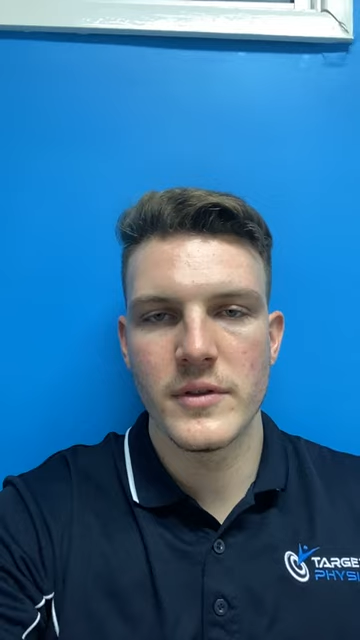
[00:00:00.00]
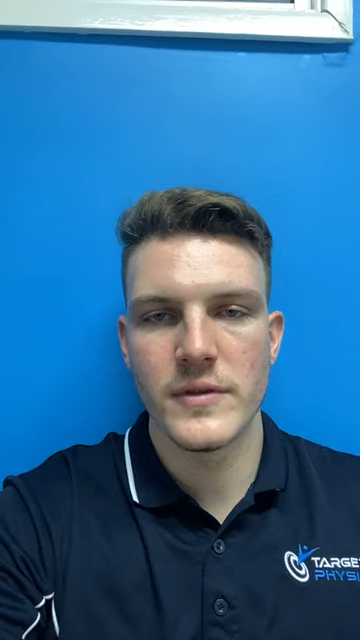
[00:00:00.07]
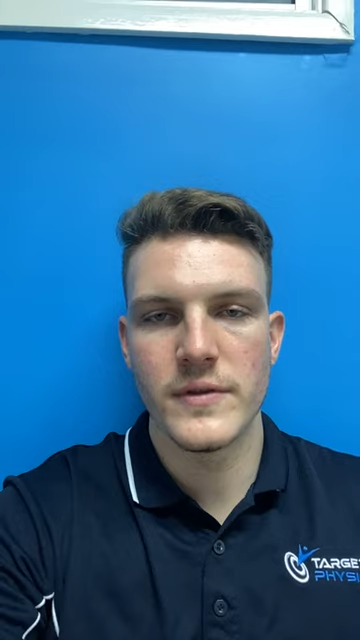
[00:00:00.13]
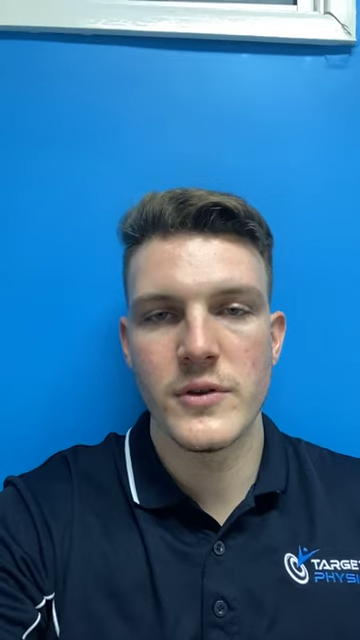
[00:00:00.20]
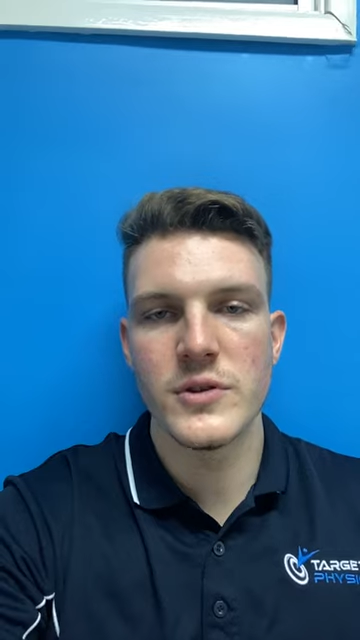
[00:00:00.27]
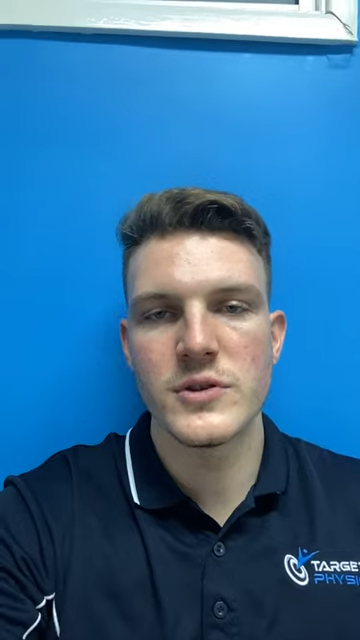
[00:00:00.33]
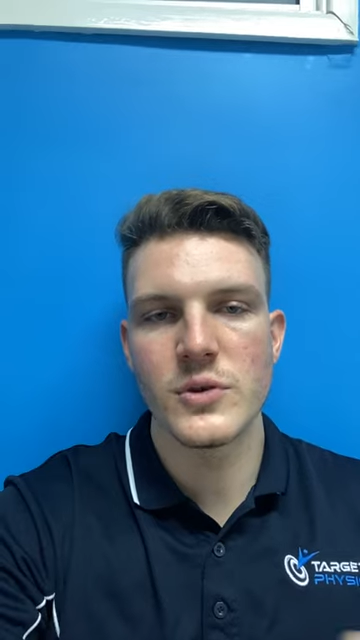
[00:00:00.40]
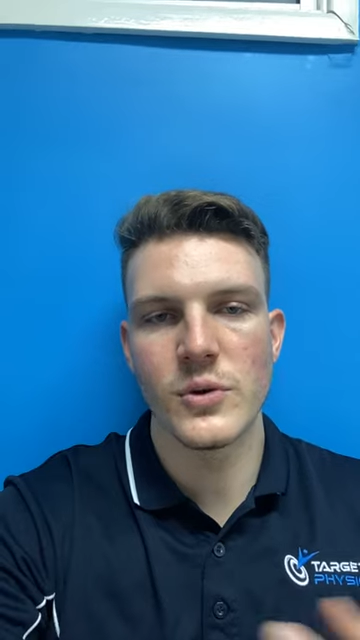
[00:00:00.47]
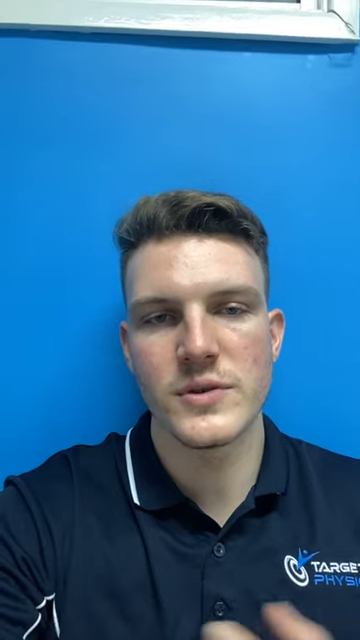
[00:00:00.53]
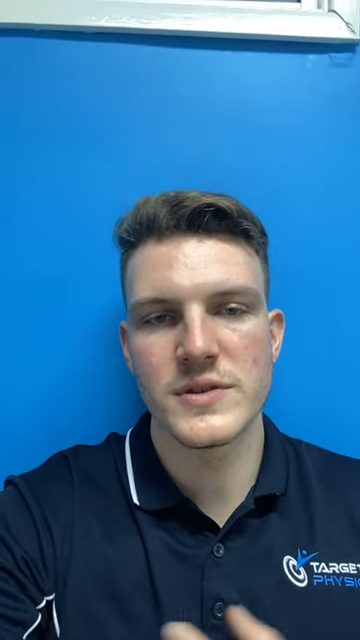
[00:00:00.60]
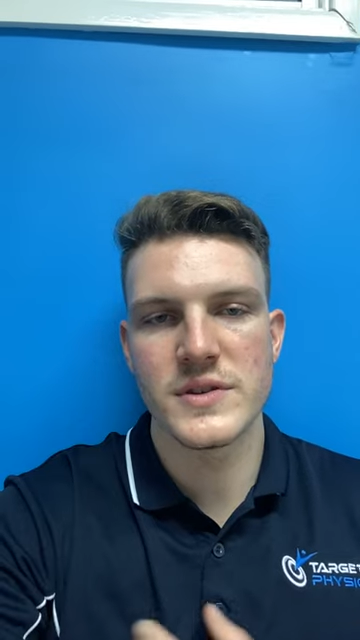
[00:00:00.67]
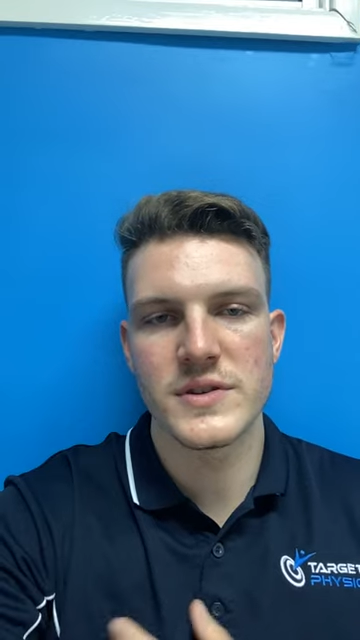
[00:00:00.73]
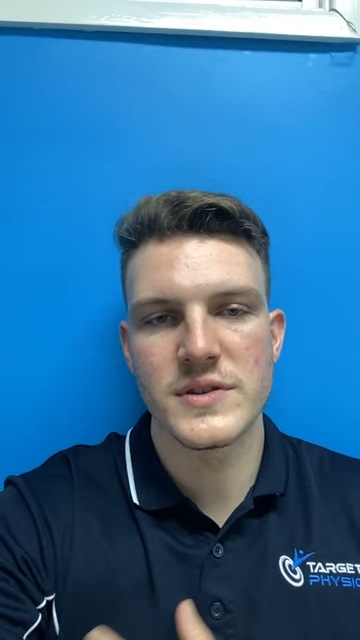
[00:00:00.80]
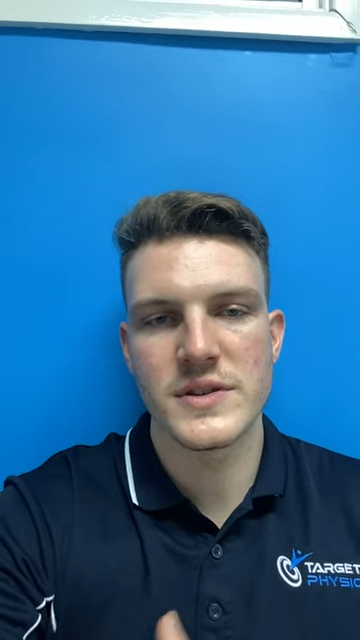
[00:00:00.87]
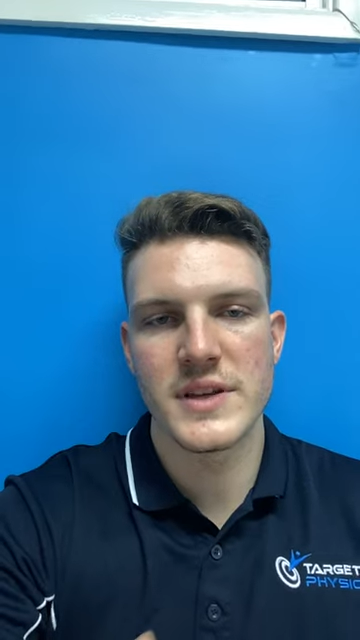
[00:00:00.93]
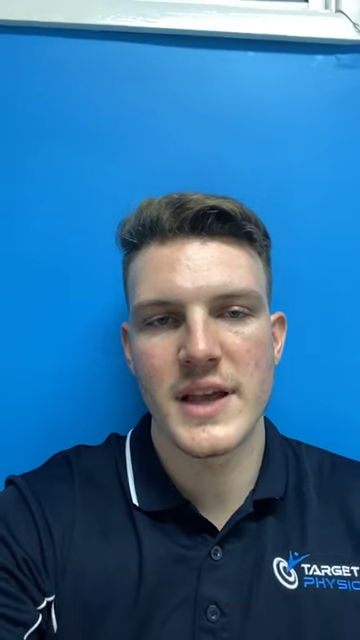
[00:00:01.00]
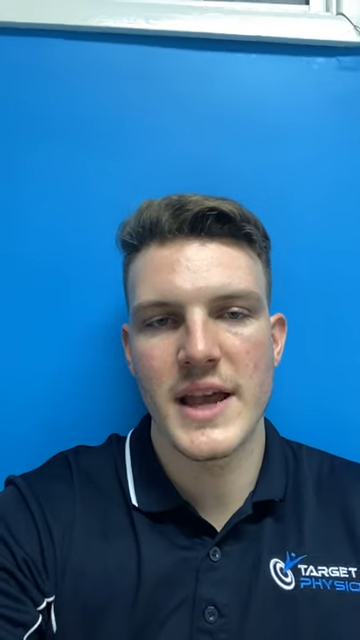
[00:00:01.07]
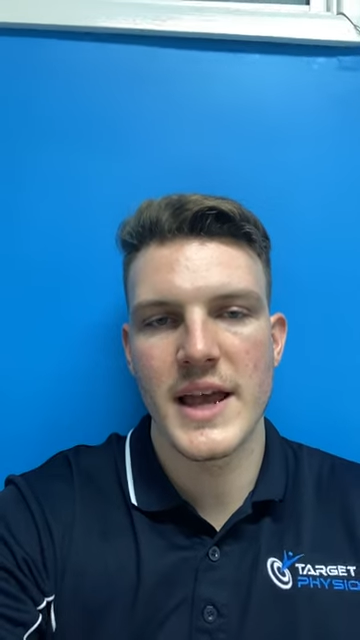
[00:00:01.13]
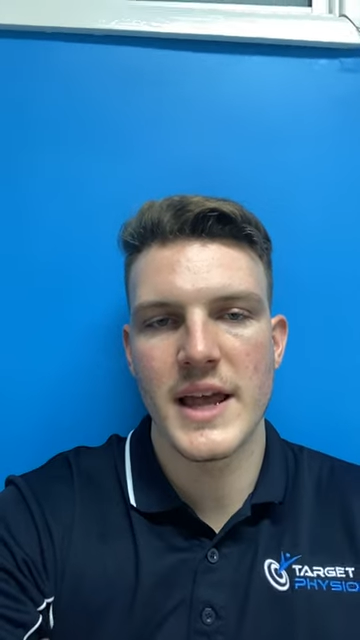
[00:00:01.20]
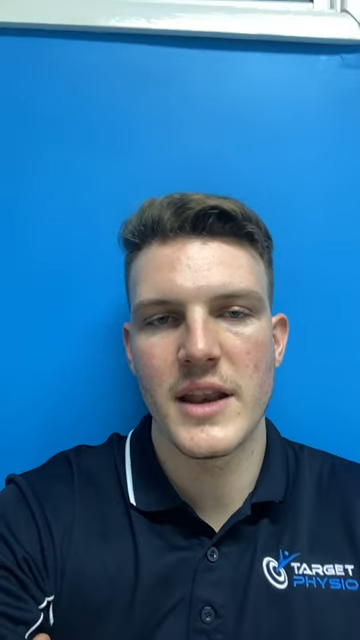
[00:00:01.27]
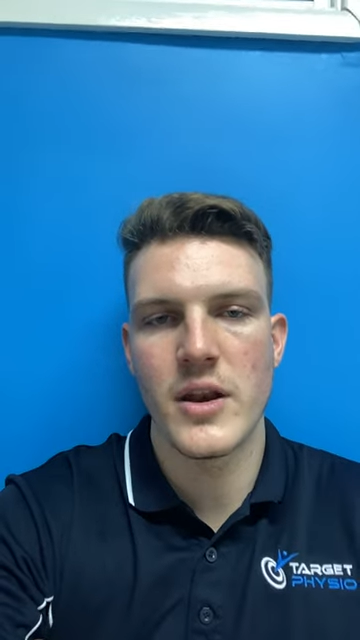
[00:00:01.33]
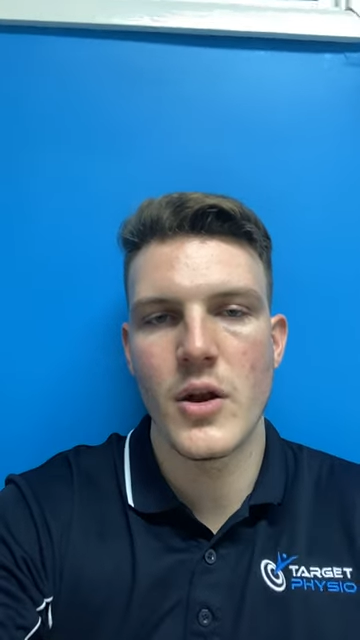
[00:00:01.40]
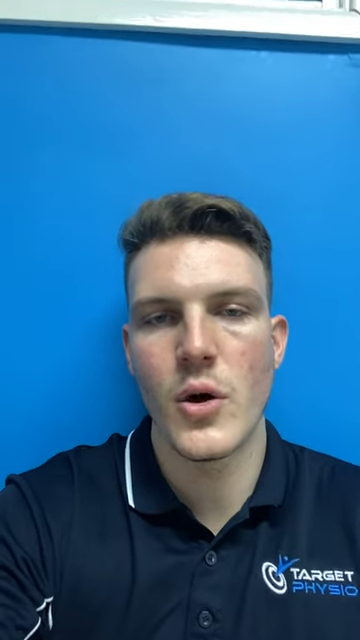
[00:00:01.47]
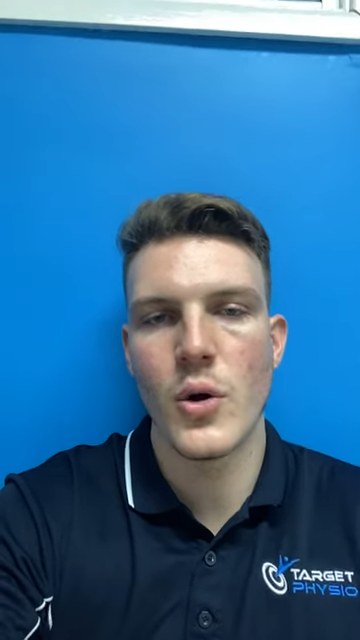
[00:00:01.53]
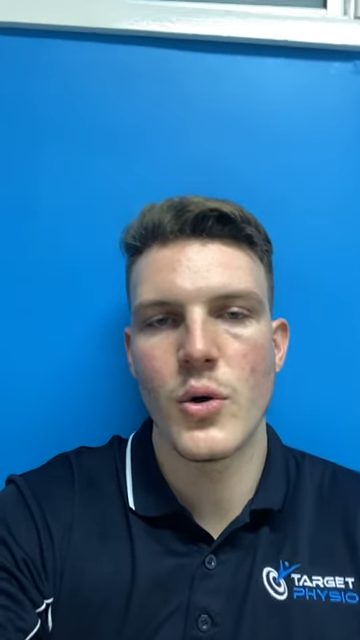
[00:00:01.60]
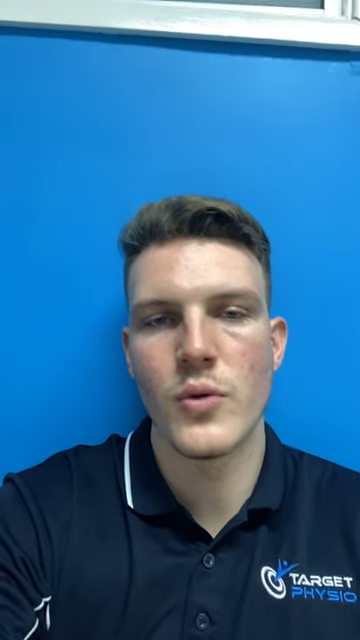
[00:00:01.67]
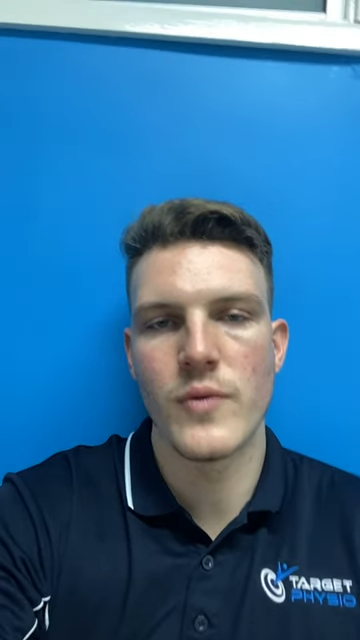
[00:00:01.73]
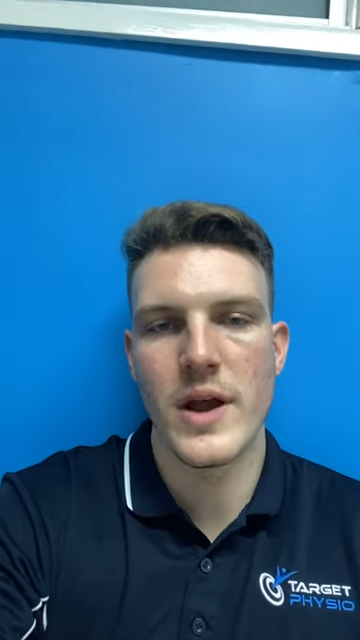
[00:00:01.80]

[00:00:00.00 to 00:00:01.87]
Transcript: few sources and no